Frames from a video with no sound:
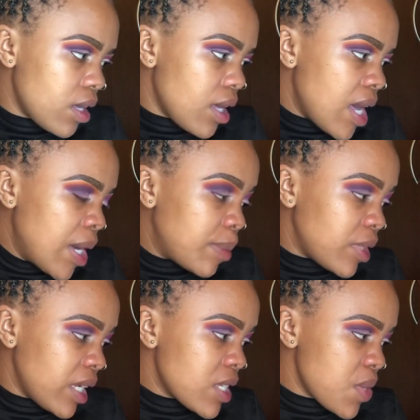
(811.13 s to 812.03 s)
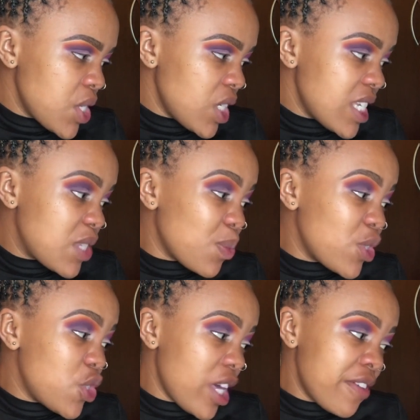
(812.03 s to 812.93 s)
The next question is, would
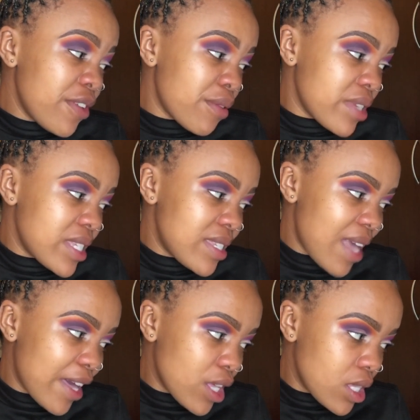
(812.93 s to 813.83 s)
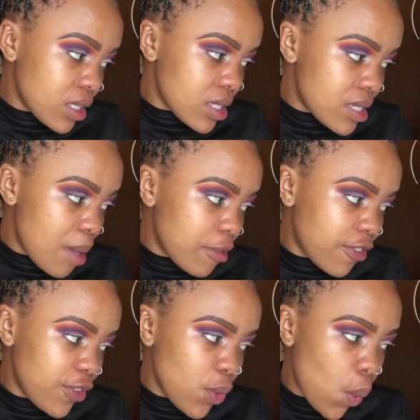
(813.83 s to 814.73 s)
you ever recycle some of
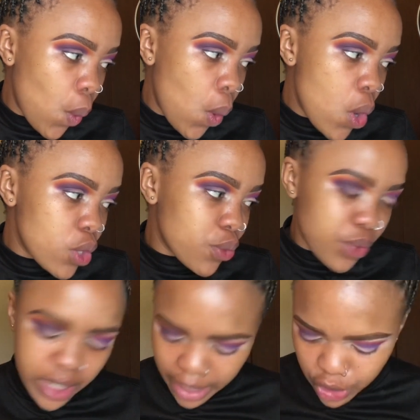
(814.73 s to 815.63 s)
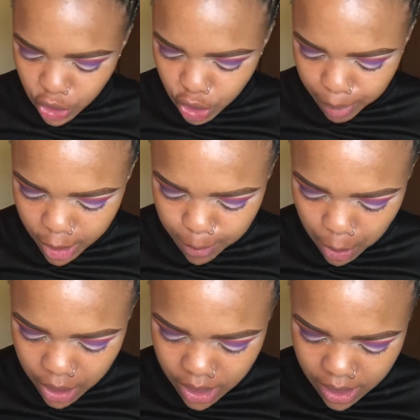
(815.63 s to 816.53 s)
your relationship
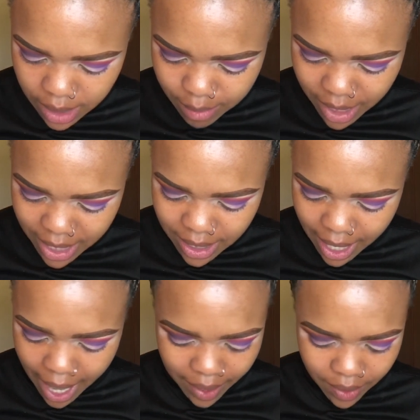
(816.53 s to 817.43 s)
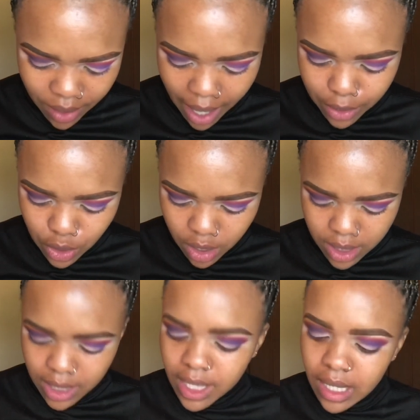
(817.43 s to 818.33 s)
experiences? Mtase hayi cha
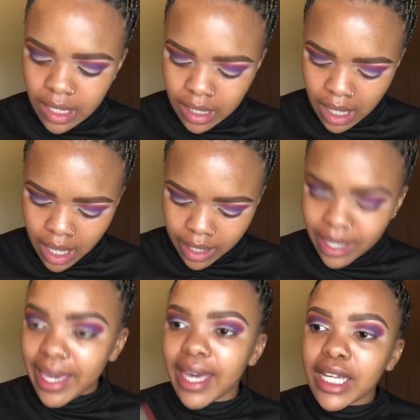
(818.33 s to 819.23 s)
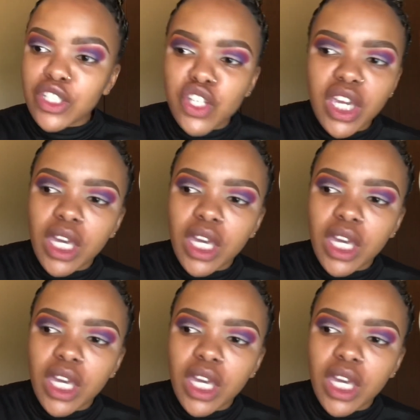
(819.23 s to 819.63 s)
soze ngeke nje,